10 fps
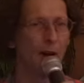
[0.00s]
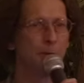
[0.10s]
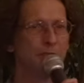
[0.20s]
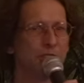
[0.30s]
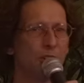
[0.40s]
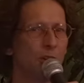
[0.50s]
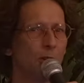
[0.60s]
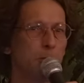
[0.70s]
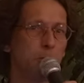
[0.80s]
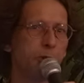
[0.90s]
up
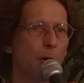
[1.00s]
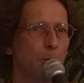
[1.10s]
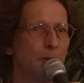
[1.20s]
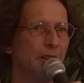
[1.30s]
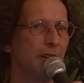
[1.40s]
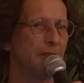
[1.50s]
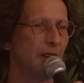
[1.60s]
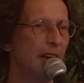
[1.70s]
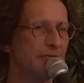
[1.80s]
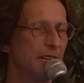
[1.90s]
until probably
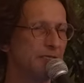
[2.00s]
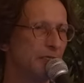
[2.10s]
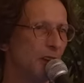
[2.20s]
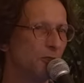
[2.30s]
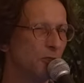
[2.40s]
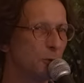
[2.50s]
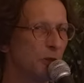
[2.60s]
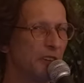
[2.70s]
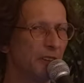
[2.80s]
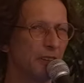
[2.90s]
the late 1800s.
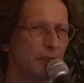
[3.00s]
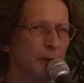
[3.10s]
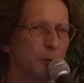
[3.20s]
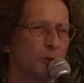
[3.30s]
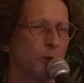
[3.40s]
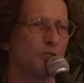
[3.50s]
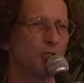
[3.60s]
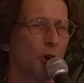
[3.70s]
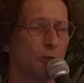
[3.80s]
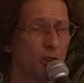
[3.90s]
We think that they were
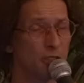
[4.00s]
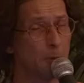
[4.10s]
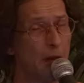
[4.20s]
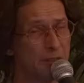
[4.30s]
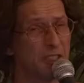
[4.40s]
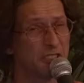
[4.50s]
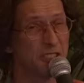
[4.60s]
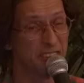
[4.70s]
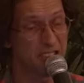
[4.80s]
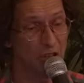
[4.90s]
switched off. I've got some evidence
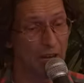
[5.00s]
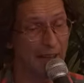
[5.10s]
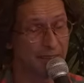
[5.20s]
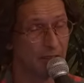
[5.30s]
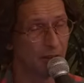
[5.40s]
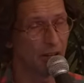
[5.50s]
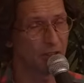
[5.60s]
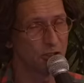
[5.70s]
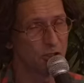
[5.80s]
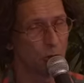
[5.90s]
that it's still active. I'll
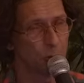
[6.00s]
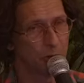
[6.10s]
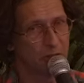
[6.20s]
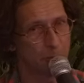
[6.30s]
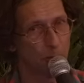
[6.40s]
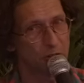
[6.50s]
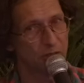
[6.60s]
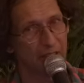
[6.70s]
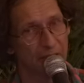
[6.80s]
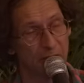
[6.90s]
actually show you in this post
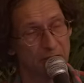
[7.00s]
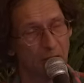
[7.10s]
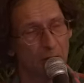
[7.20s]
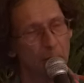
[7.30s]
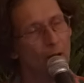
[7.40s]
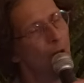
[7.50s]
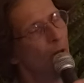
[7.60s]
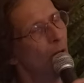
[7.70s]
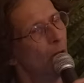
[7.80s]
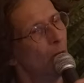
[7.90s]
if I get enough time
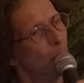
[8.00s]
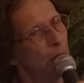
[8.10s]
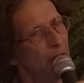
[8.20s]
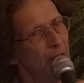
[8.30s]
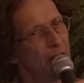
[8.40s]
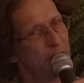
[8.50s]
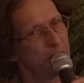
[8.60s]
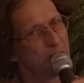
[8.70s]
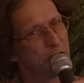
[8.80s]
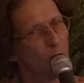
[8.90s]
but
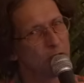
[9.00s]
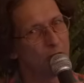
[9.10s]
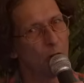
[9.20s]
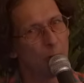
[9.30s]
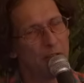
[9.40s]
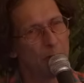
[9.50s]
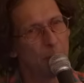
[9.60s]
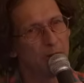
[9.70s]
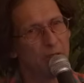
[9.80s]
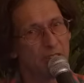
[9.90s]
they sort of buried
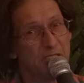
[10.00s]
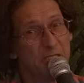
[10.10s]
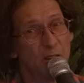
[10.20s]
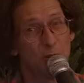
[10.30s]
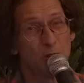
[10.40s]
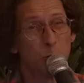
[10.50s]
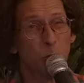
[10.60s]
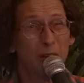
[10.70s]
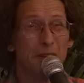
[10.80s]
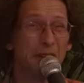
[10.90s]
by 1900
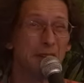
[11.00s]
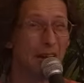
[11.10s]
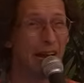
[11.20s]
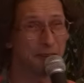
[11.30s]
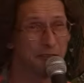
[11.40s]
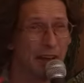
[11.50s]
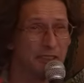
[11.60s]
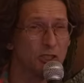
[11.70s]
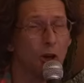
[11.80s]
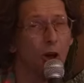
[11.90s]
with the
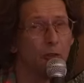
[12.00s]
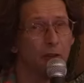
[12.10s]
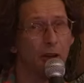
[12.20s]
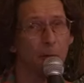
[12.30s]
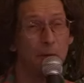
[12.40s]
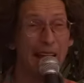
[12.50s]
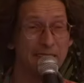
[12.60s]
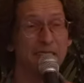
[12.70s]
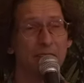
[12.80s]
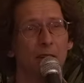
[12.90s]
advent of um,
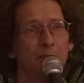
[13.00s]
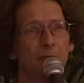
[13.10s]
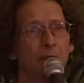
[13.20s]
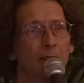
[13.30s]
Edison,